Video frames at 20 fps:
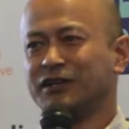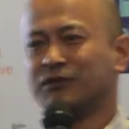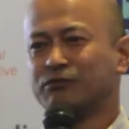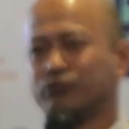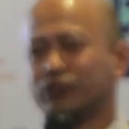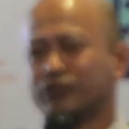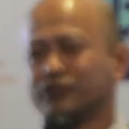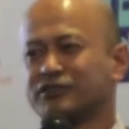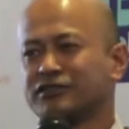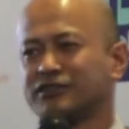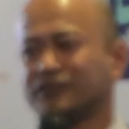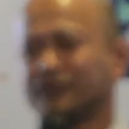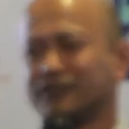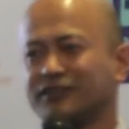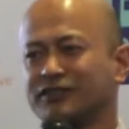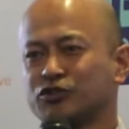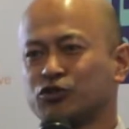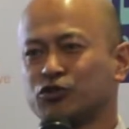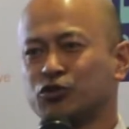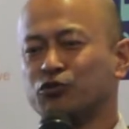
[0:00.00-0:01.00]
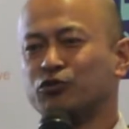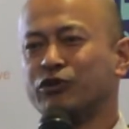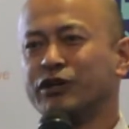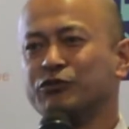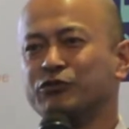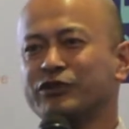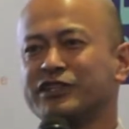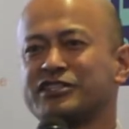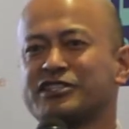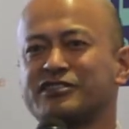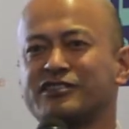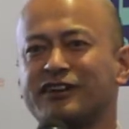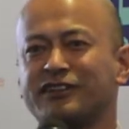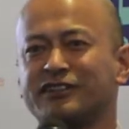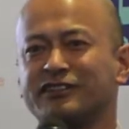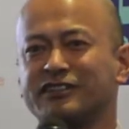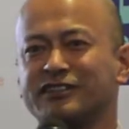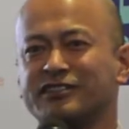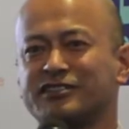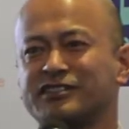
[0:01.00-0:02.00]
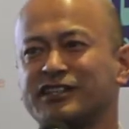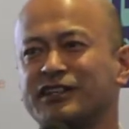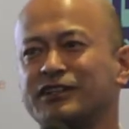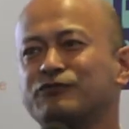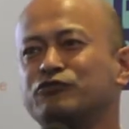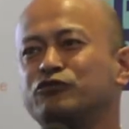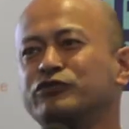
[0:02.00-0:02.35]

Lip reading: But so when we started itself,